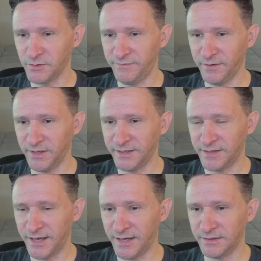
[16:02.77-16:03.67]
I feel like
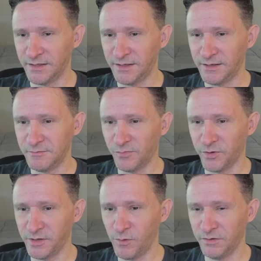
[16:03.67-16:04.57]
that
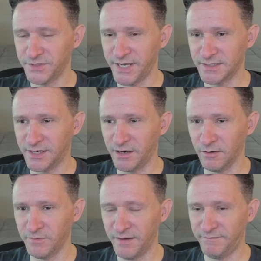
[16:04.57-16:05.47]
pretty well takes care
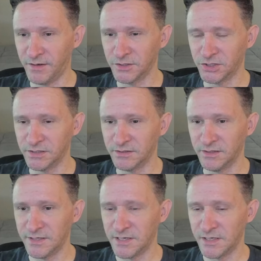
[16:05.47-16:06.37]
of that function.
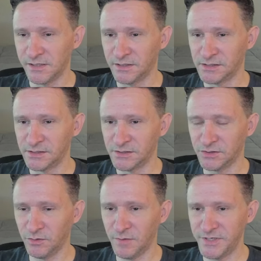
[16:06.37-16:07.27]

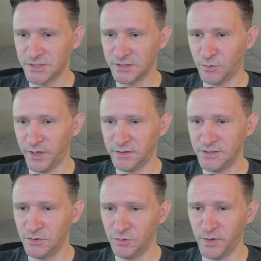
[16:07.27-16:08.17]
So let me just quickly
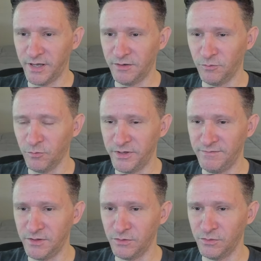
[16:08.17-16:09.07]
do a
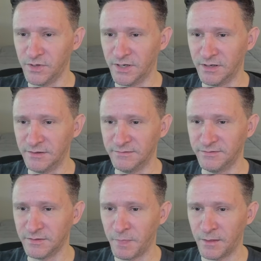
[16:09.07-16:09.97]
review of
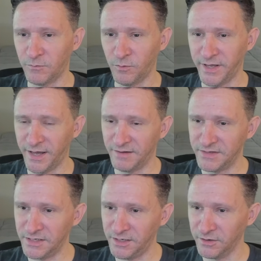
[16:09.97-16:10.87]
what we have
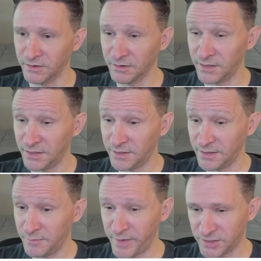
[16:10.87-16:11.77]
in here.
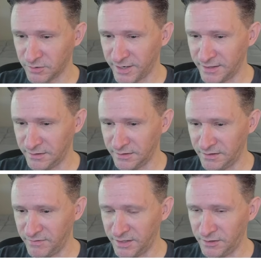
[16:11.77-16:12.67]
Make sure I didn't
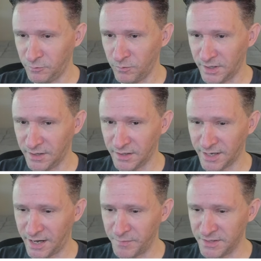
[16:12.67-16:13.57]
leave any
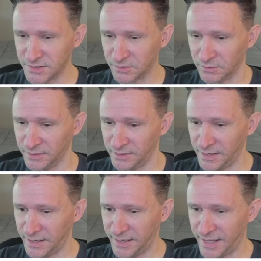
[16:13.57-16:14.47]
comments or
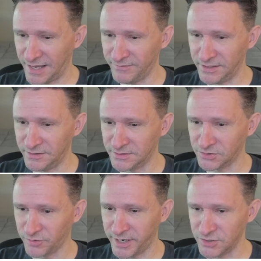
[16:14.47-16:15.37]
have any
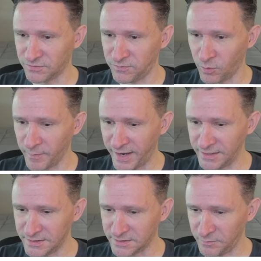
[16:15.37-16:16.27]
strange
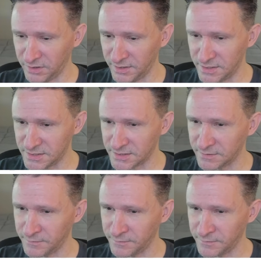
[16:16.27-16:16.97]
formatting someplace.